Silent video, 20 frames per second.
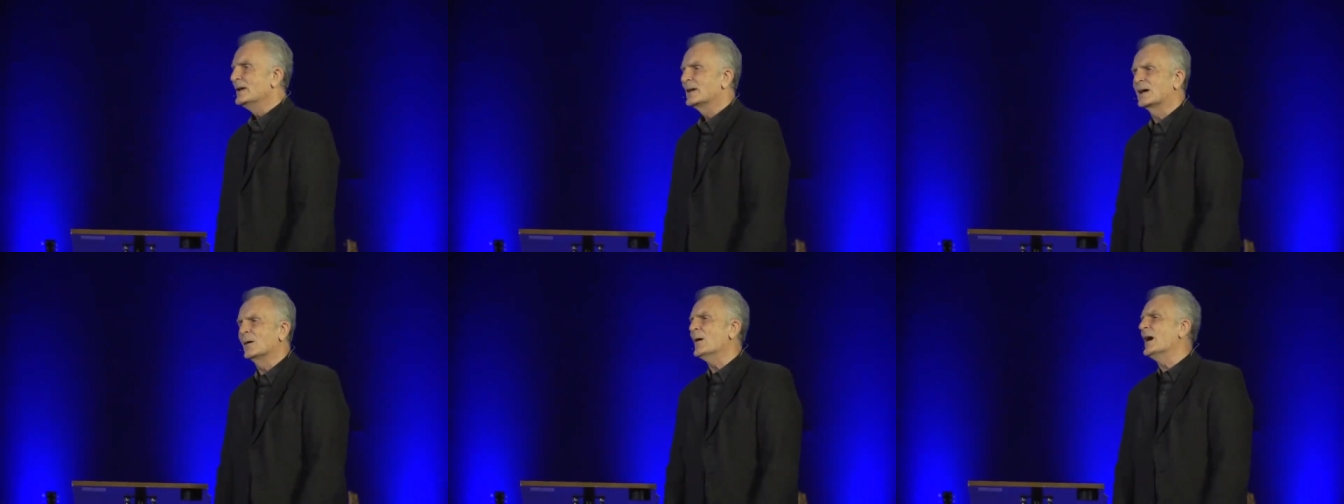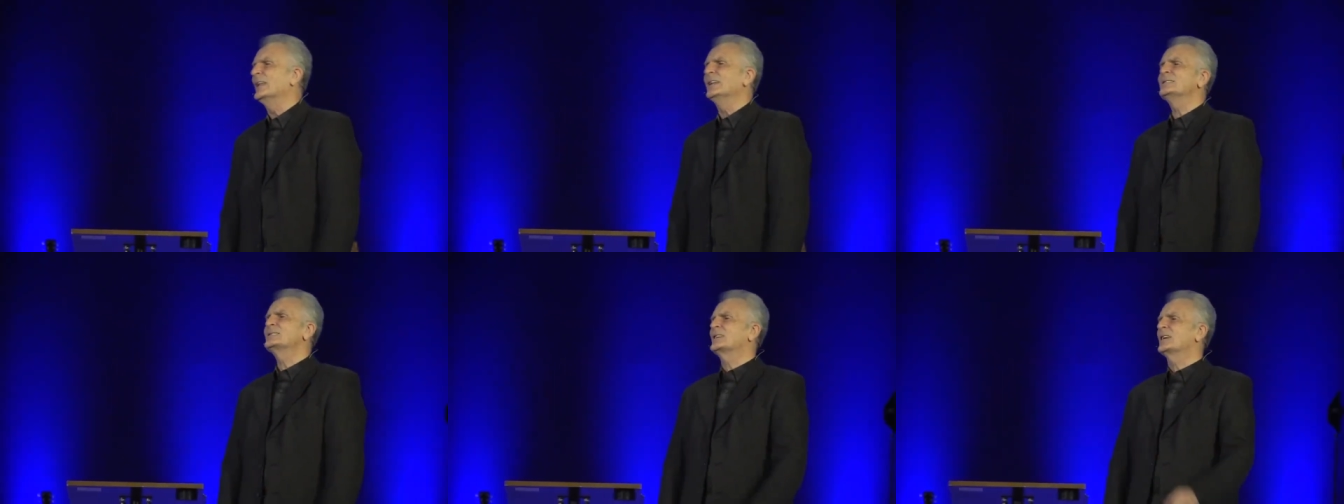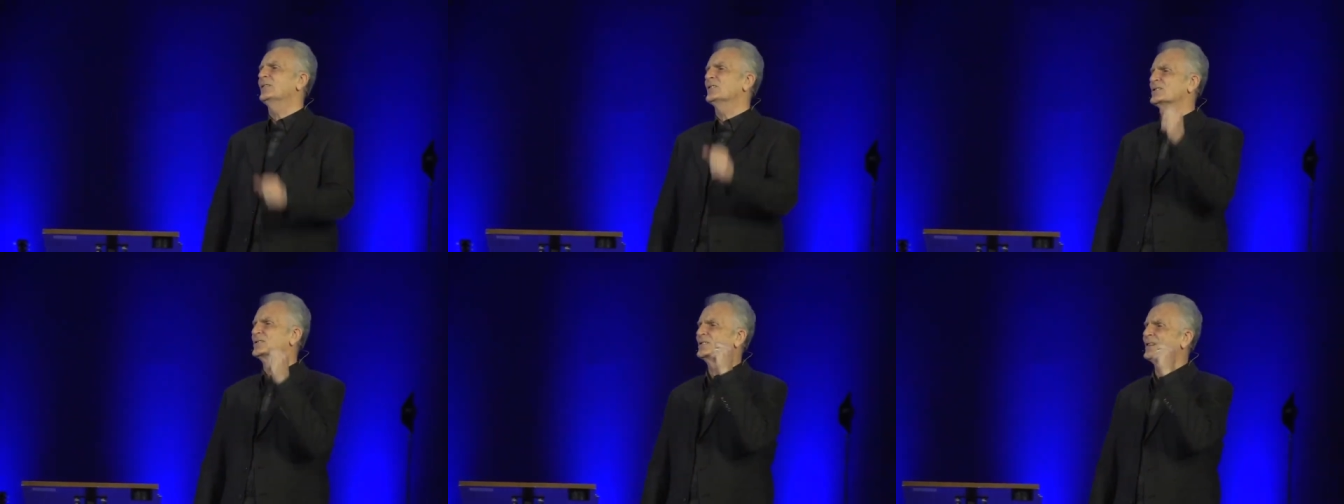Come on, let's
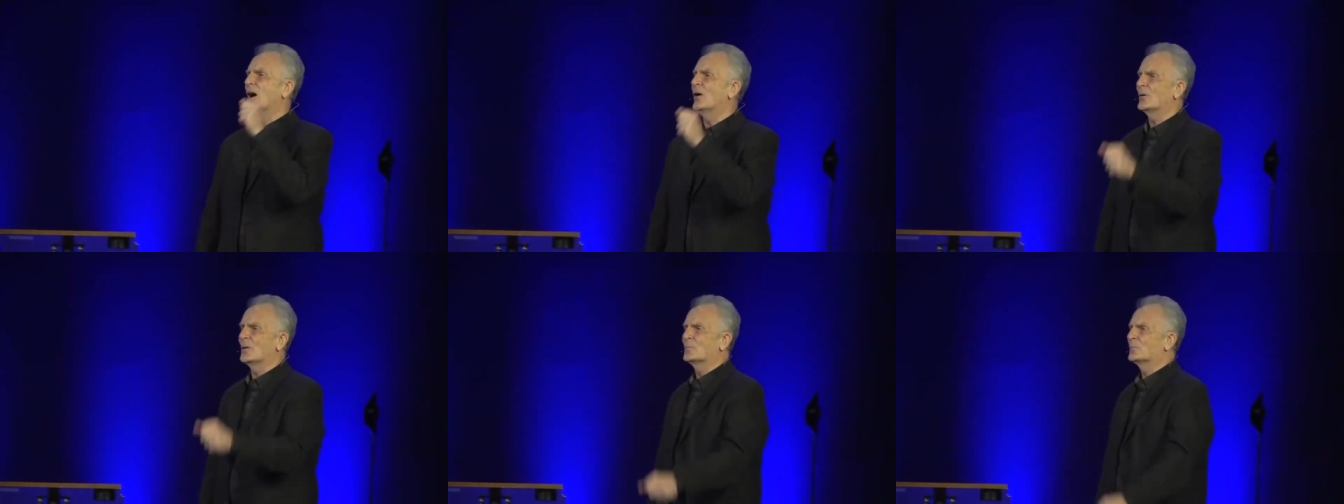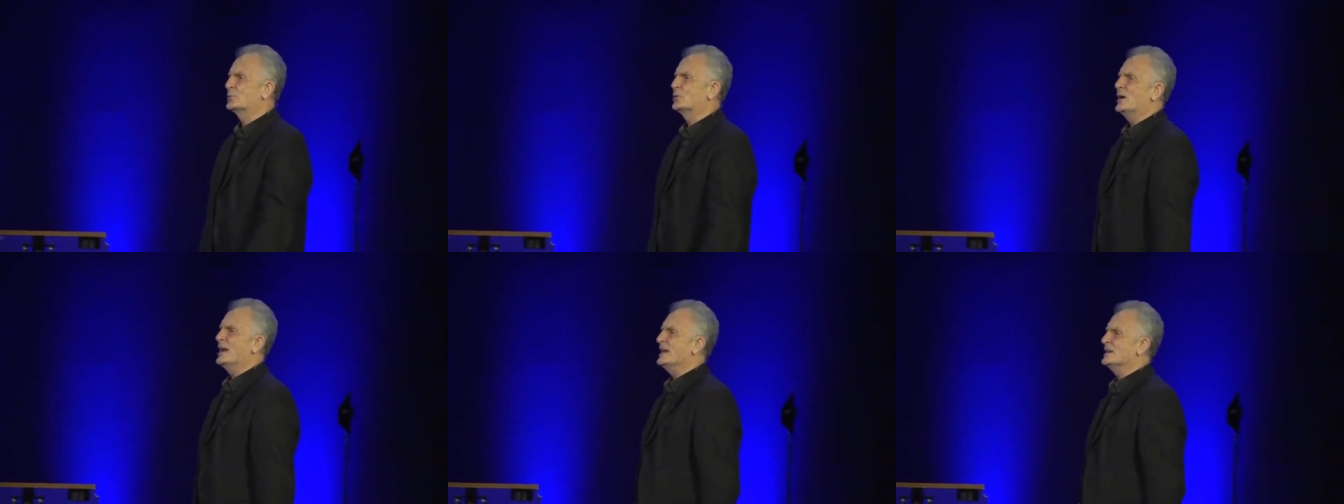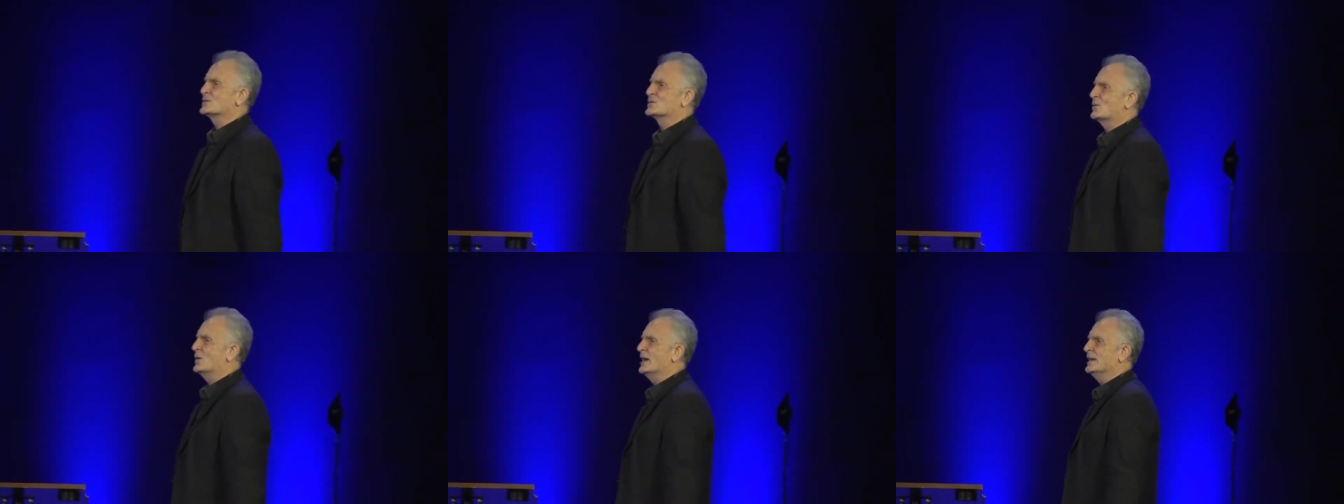give a shout of
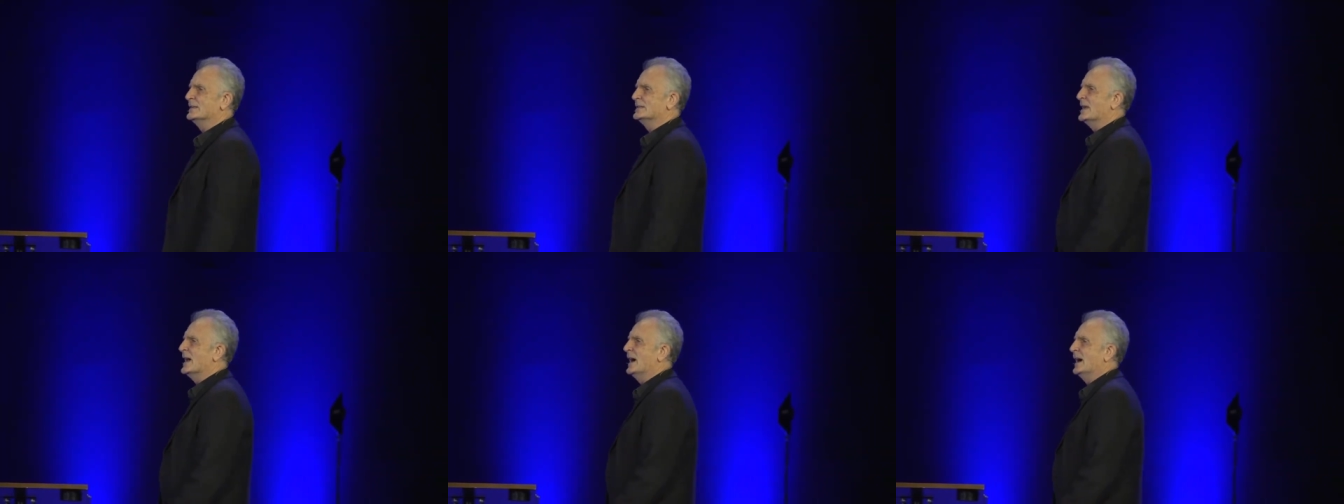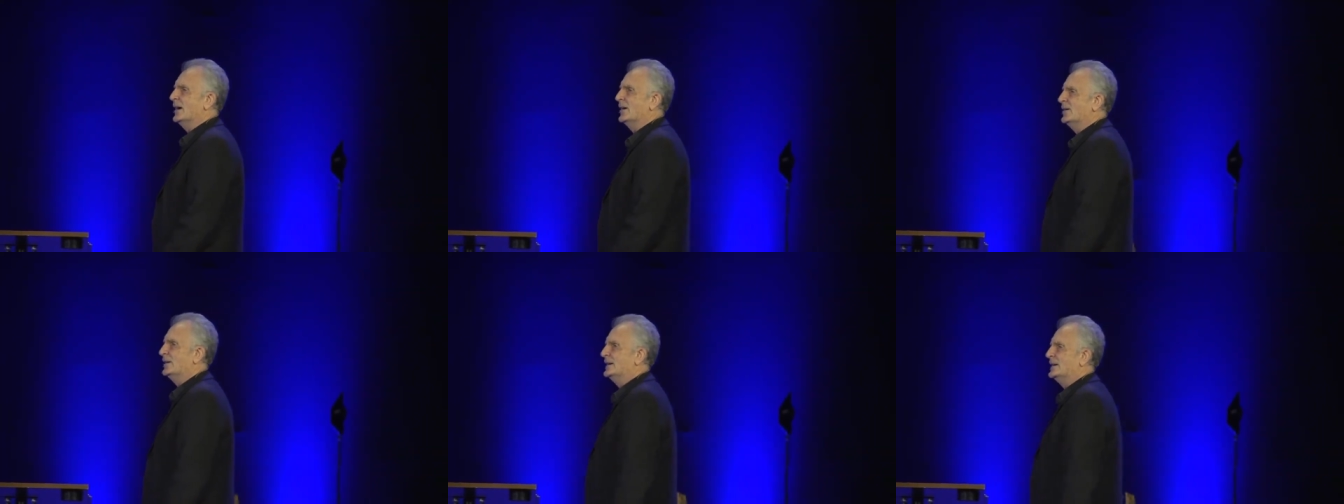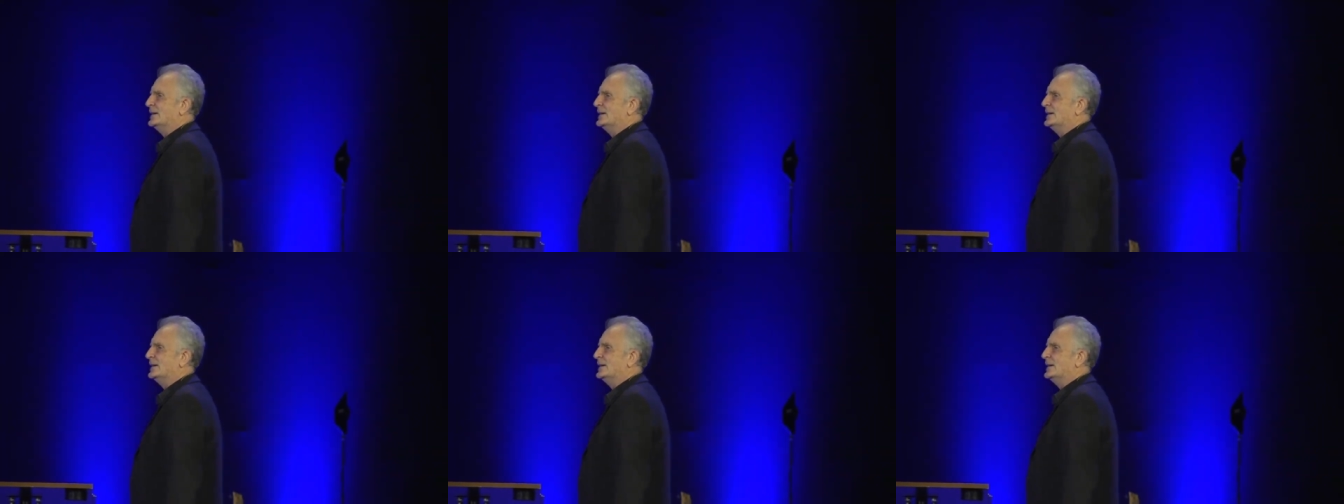praise right now.